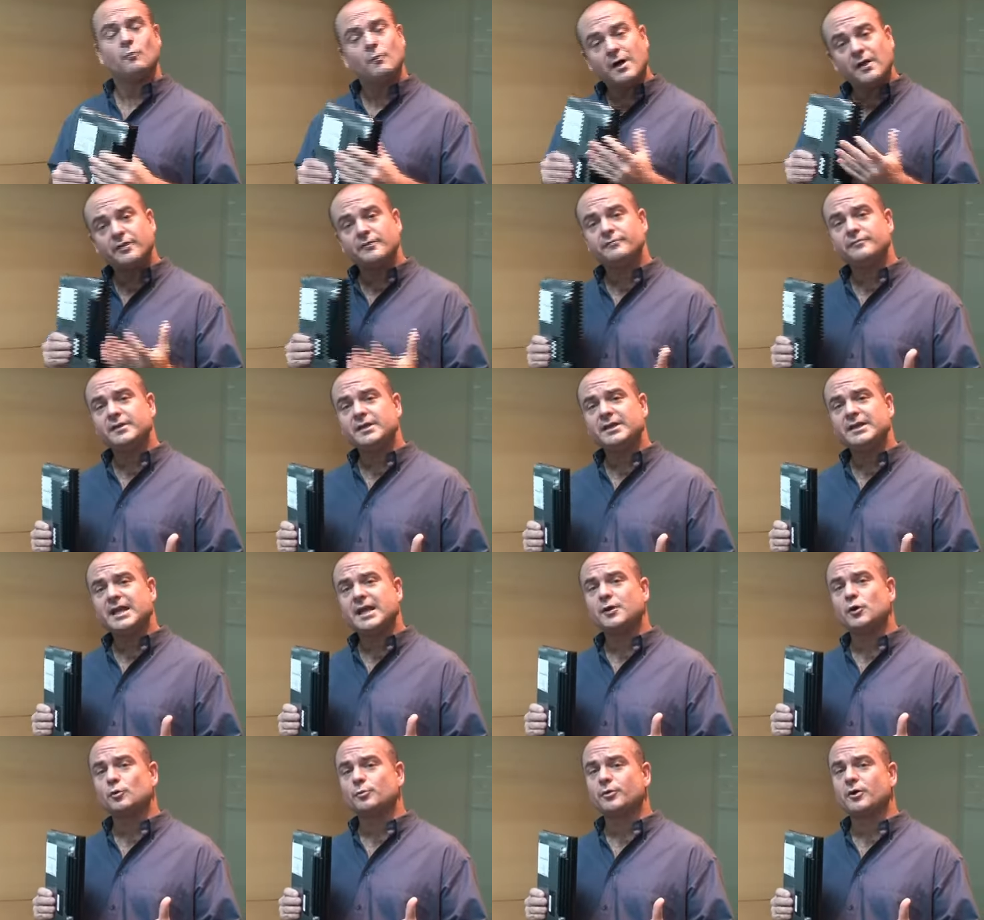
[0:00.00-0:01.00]
While the VIA
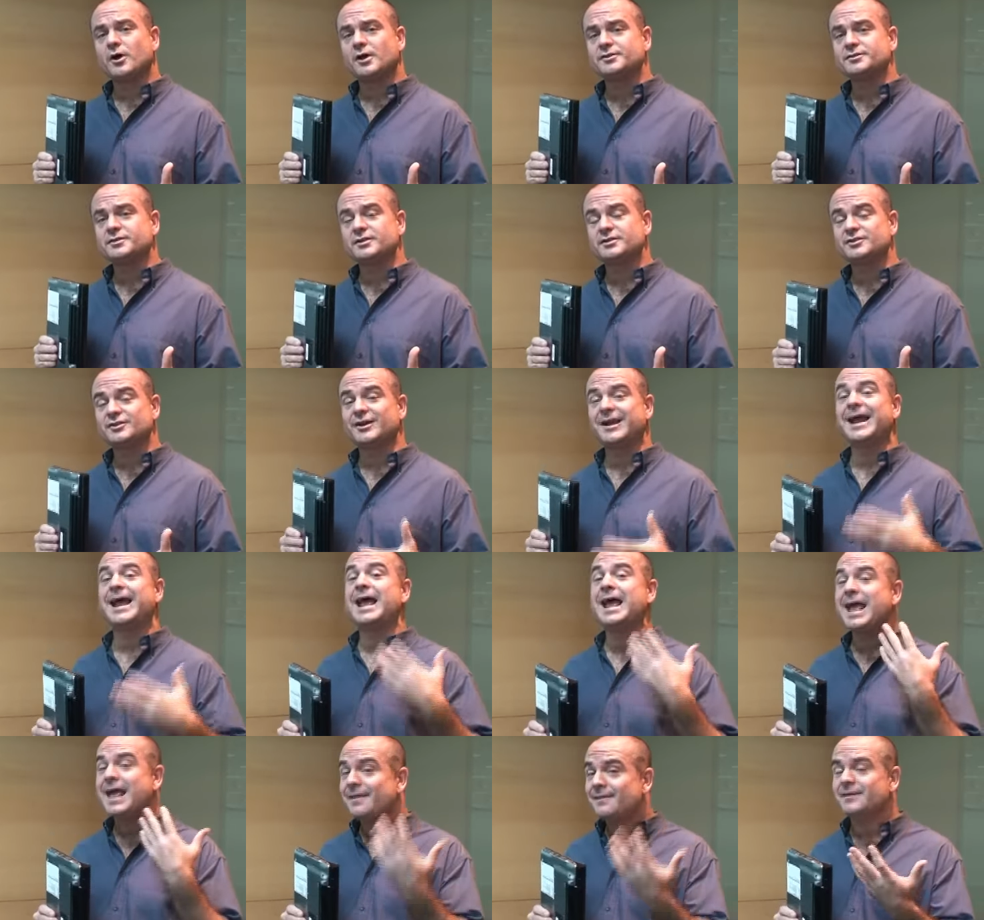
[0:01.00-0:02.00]
Nano processor
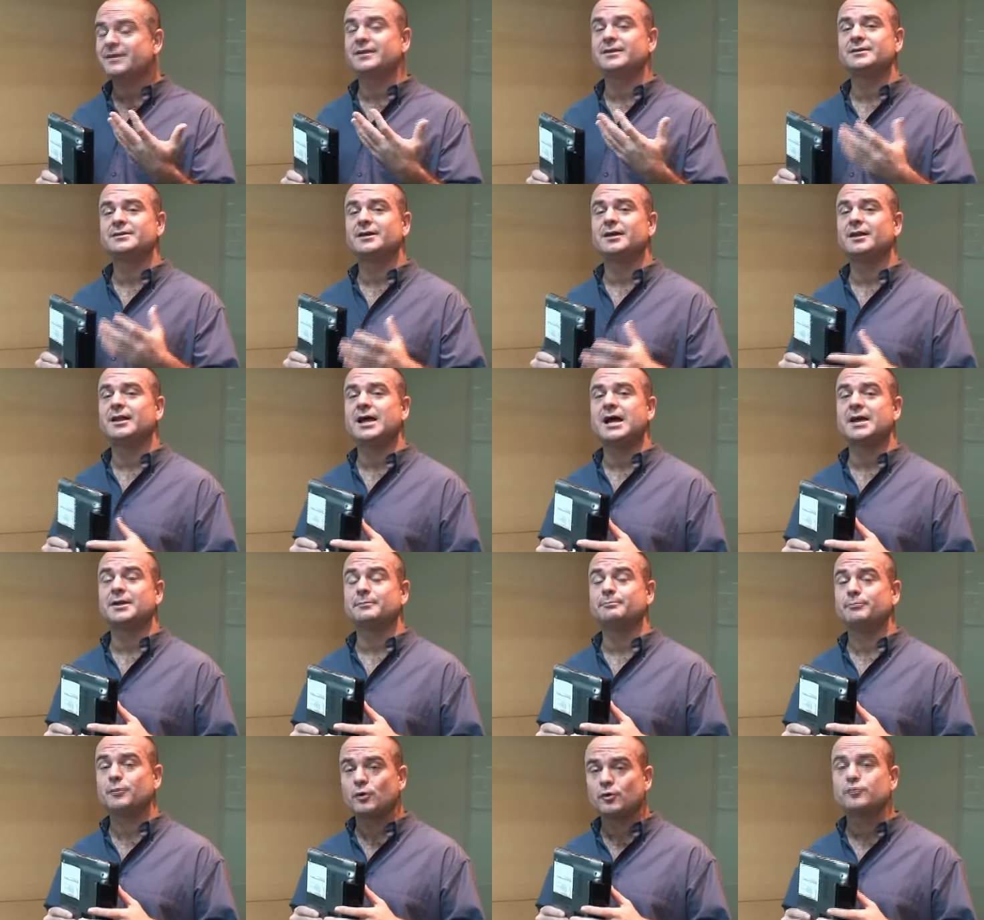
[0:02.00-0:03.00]
and the Intel
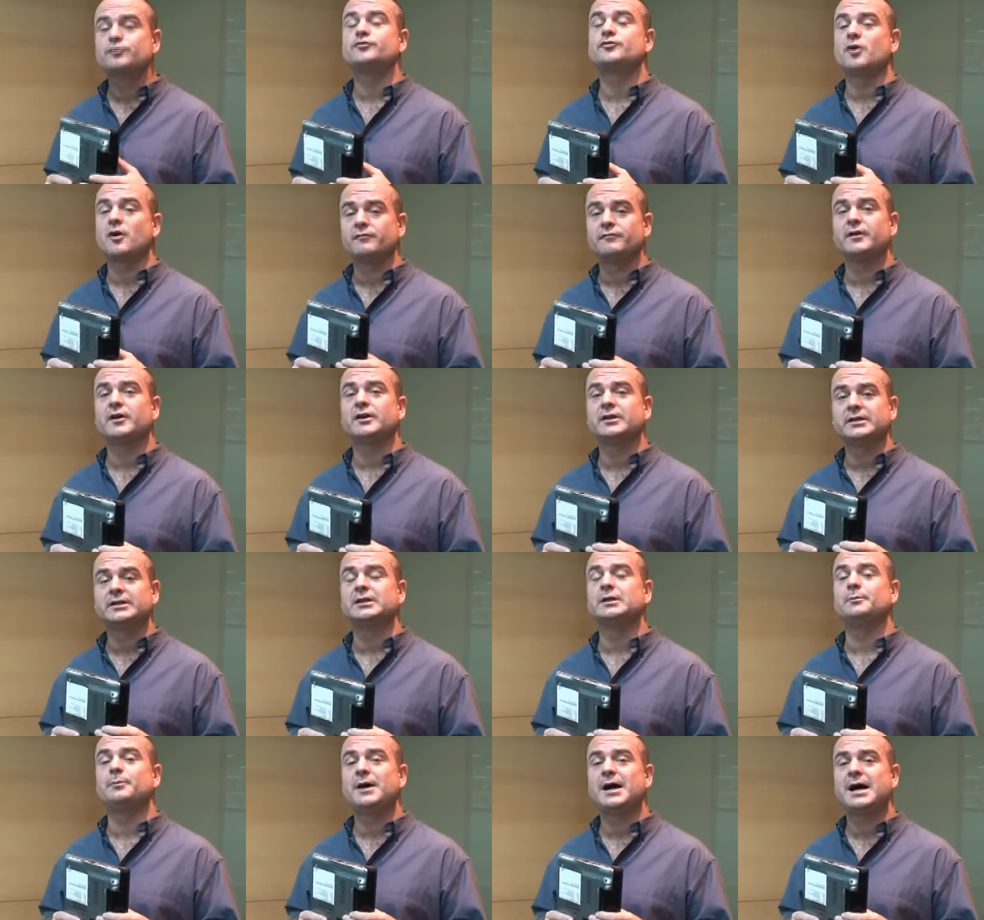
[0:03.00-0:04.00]
Atom both draw very
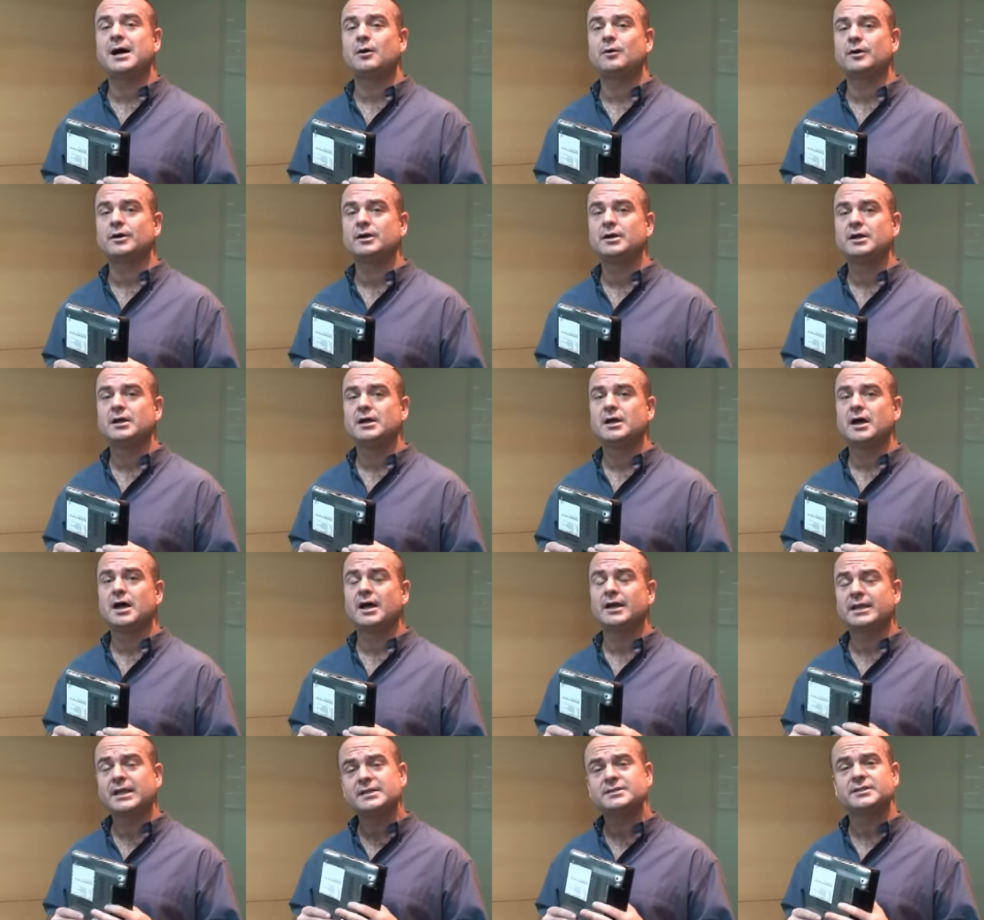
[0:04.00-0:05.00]
little power,
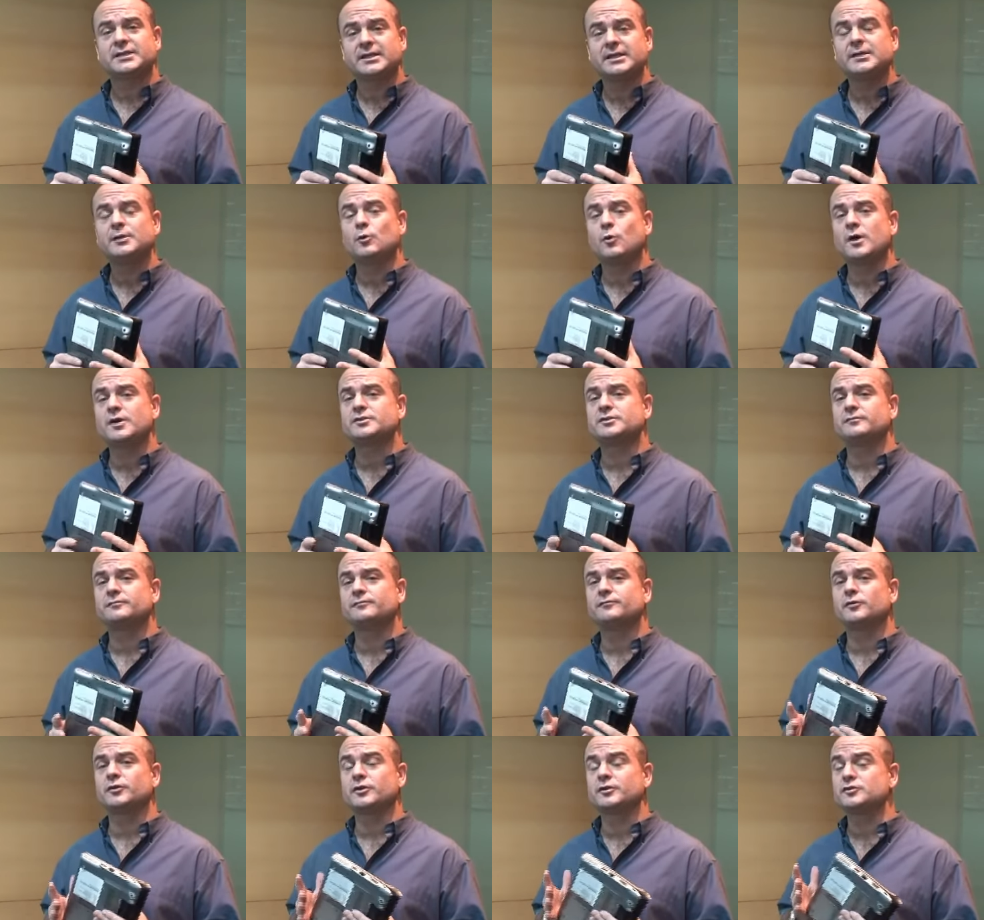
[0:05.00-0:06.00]
I guess a key
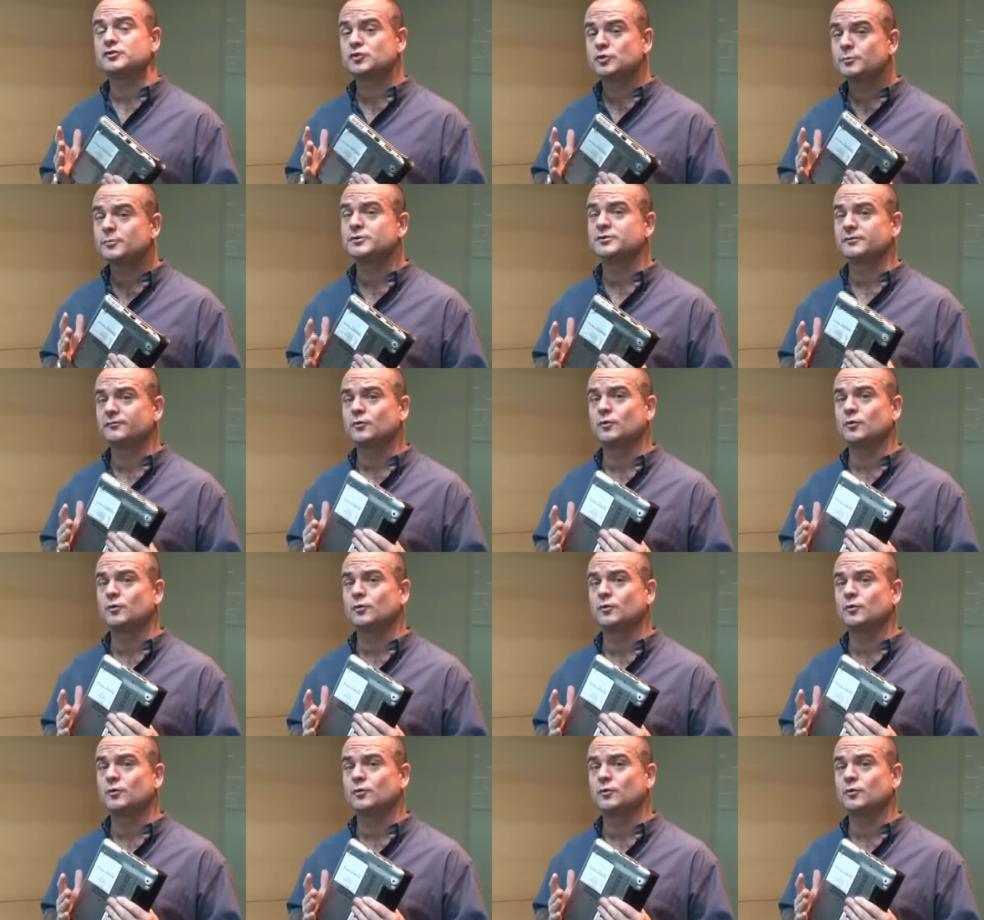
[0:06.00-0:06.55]
question for consumers,